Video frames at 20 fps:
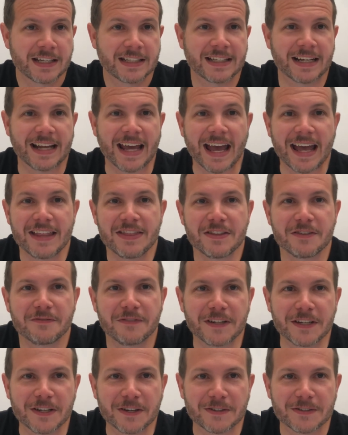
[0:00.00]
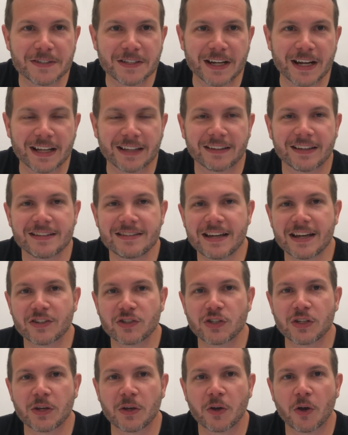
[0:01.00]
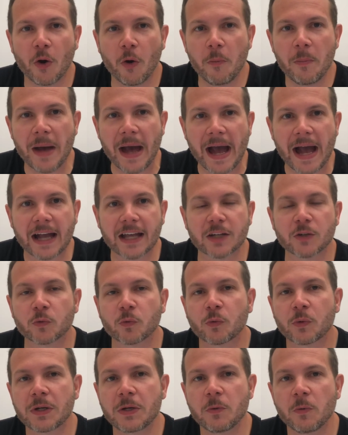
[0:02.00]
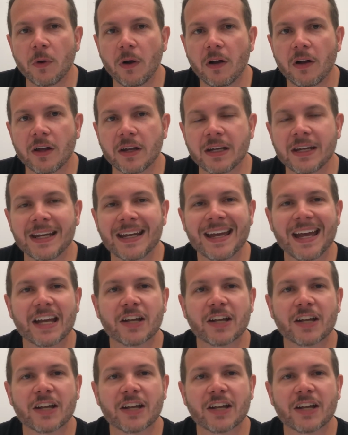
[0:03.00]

Now to end the video today, let's actually go back and rerun